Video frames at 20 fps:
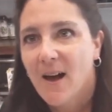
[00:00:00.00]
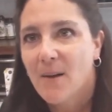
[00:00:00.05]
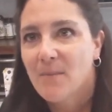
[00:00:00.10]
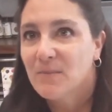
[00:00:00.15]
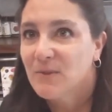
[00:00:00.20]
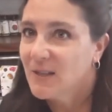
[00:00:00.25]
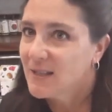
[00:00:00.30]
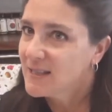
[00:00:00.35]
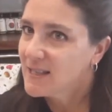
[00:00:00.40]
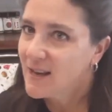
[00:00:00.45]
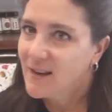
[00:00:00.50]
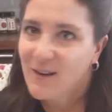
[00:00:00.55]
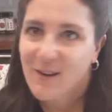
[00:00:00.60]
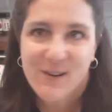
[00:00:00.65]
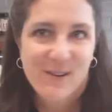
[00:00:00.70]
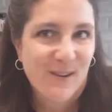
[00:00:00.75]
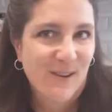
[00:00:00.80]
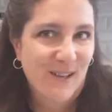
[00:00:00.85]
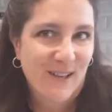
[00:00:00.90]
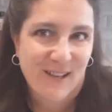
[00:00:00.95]
just like our
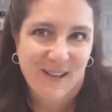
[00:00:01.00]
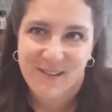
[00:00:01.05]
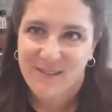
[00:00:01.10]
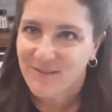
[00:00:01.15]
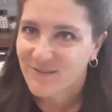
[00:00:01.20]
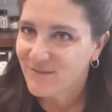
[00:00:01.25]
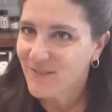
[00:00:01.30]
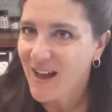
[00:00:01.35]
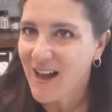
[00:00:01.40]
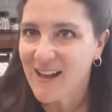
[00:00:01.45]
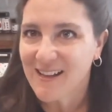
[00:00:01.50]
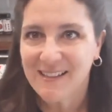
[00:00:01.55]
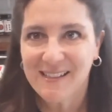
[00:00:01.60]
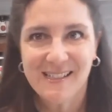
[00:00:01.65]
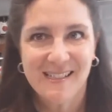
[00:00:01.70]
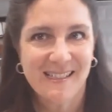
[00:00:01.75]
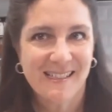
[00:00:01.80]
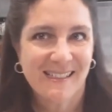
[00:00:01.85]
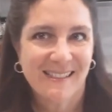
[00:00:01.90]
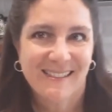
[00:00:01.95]
cooking.
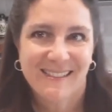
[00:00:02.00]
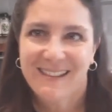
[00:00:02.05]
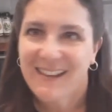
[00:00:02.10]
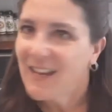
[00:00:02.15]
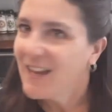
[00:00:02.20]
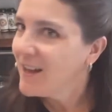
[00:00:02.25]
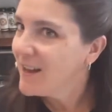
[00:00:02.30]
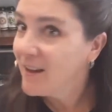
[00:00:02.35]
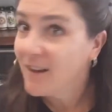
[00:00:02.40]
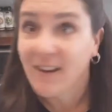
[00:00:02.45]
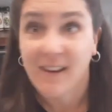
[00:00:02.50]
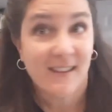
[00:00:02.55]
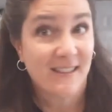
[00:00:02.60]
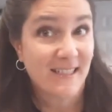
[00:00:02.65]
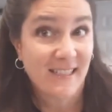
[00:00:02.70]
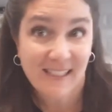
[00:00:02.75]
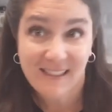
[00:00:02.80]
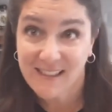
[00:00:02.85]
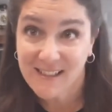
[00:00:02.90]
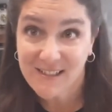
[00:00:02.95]
Fast,
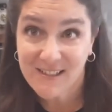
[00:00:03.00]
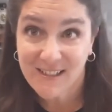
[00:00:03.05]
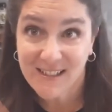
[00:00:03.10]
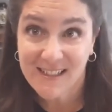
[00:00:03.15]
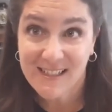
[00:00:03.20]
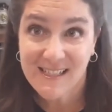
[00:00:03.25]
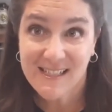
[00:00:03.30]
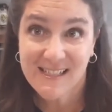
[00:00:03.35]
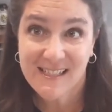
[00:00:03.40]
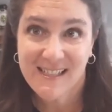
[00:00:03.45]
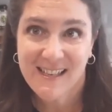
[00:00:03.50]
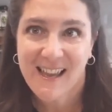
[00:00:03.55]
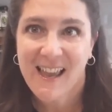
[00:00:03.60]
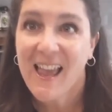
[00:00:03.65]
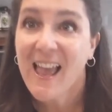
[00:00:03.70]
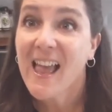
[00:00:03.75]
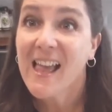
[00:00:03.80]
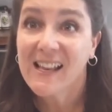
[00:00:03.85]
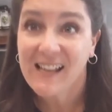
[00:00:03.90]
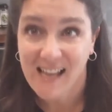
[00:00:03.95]
delicious,
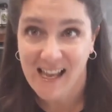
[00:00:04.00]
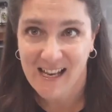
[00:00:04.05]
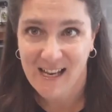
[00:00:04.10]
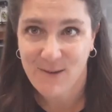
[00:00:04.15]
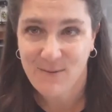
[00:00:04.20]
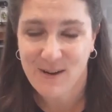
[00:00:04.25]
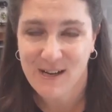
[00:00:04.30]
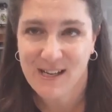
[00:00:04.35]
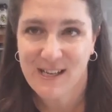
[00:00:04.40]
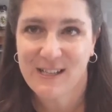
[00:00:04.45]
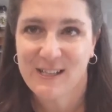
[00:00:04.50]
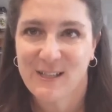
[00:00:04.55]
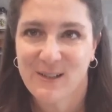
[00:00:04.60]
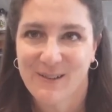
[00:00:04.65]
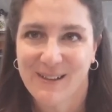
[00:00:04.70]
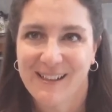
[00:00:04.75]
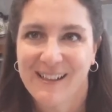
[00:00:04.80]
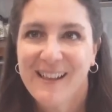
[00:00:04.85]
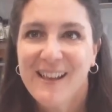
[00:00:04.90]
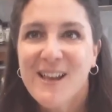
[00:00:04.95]
and anyone can do it.